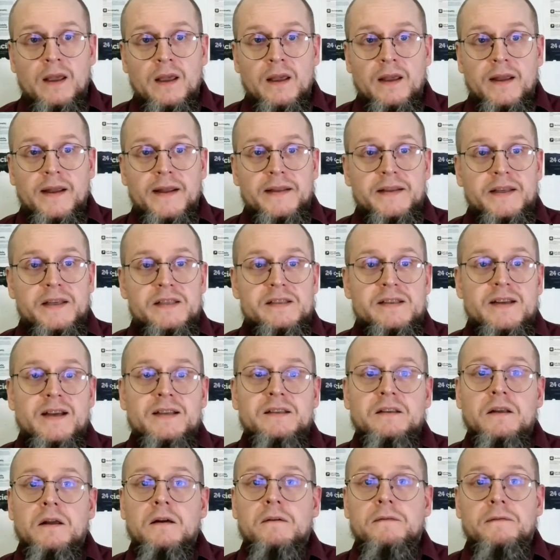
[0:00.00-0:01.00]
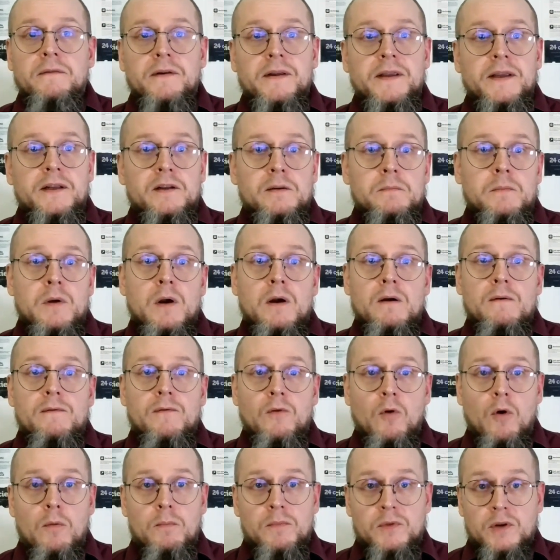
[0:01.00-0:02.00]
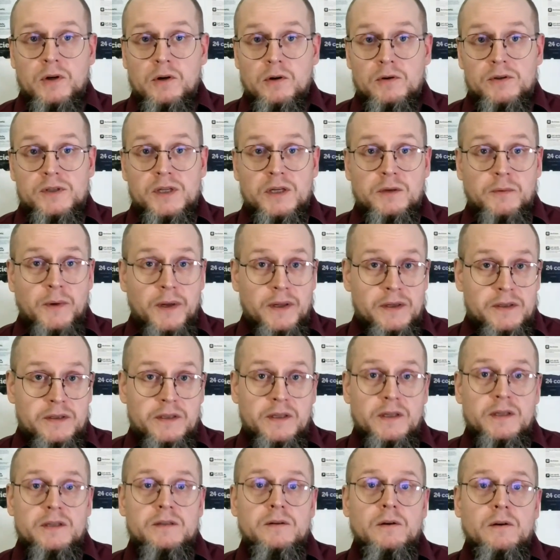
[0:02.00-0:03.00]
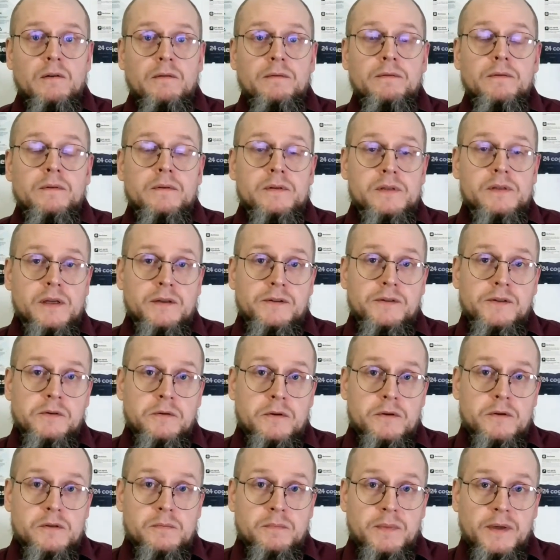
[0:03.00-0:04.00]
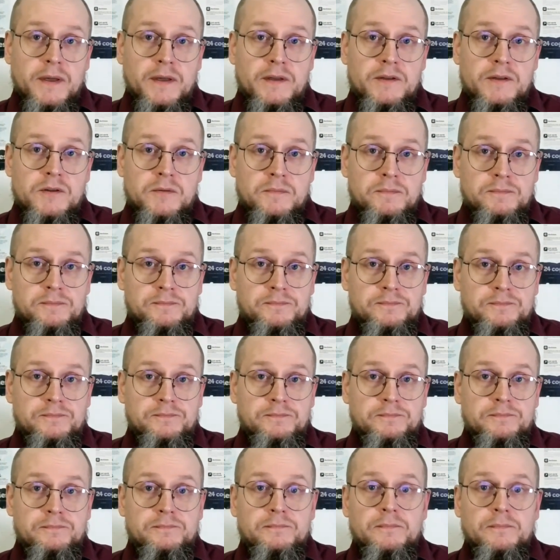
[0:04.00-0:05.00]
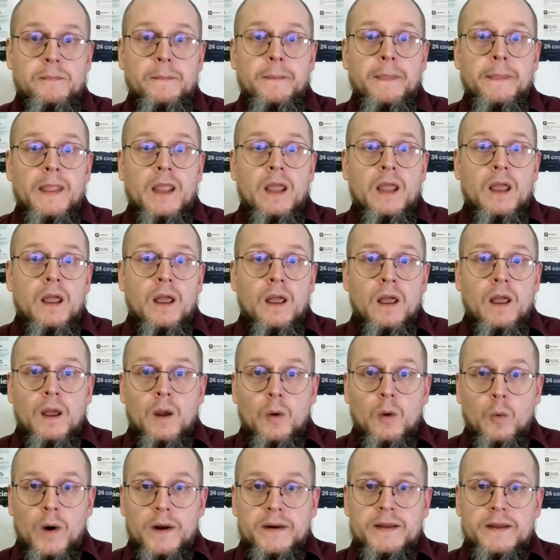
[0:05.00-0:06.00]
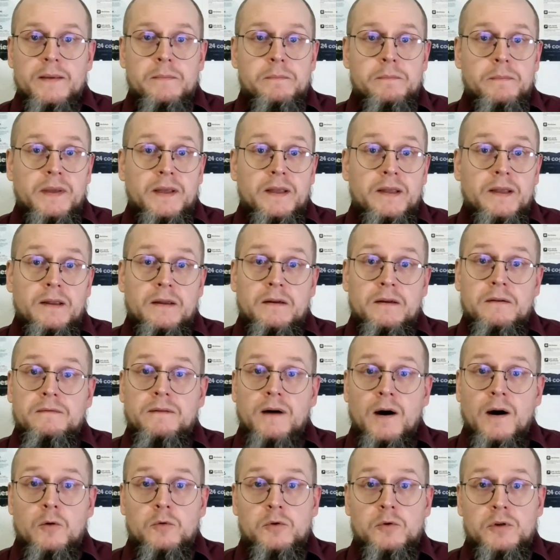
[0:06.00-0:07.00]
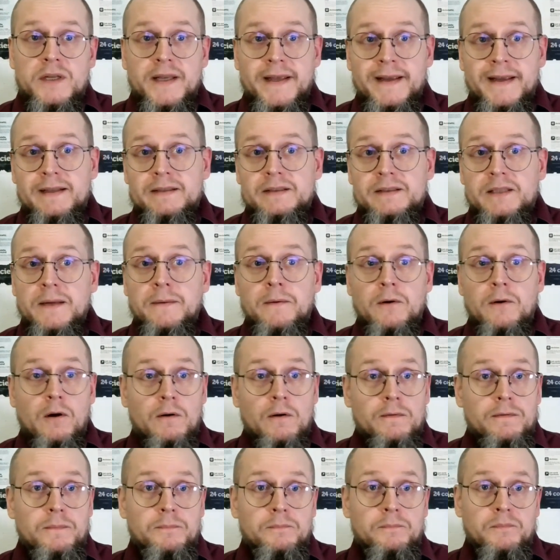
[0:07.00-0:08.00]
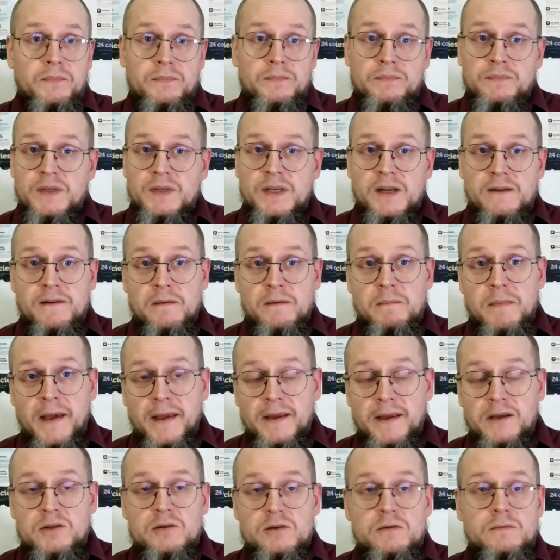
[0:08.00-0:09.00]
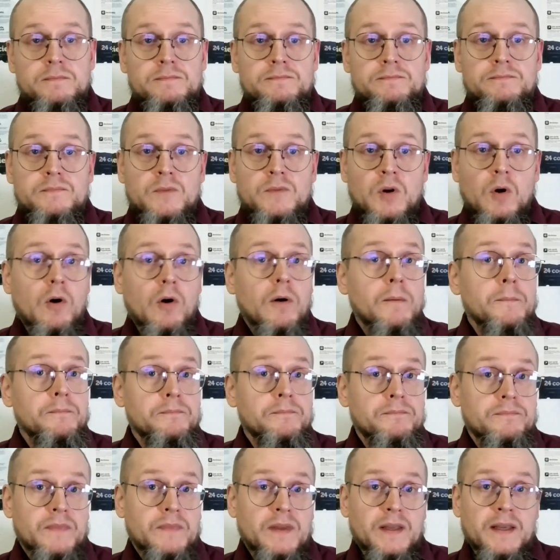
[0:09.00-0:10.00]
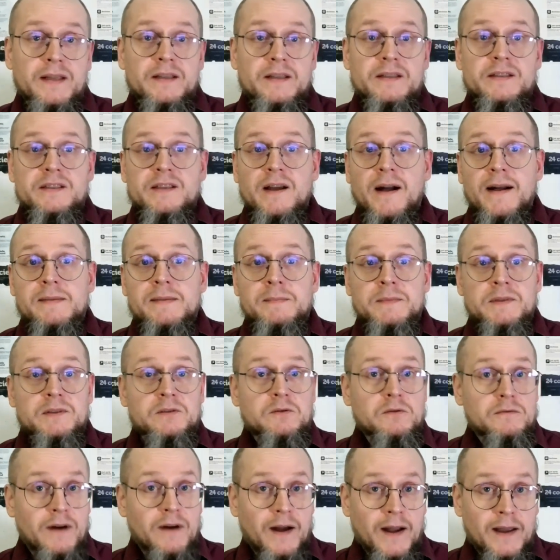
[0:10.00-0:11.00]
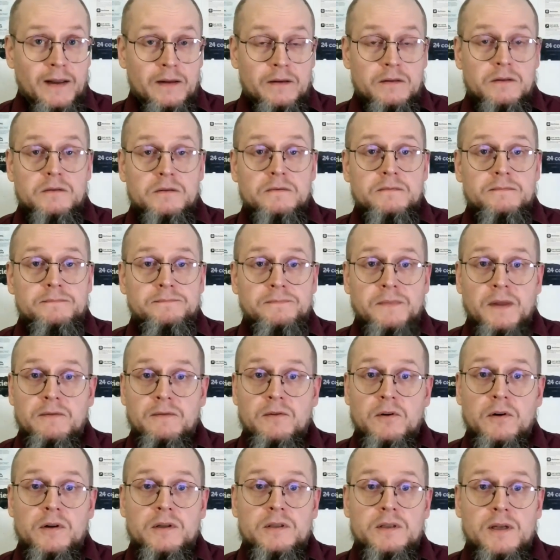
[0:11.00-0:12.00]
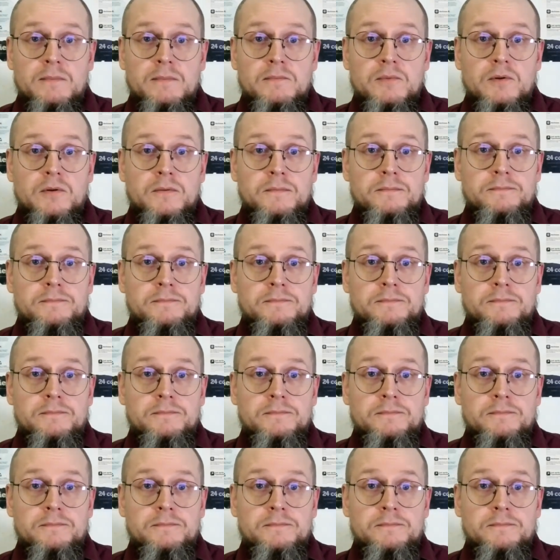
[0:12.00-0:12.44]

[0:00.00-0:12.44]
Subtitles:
It is not a freedom from the consequences of such speech. One can be found guilty of defamation or incitement to violence, for example.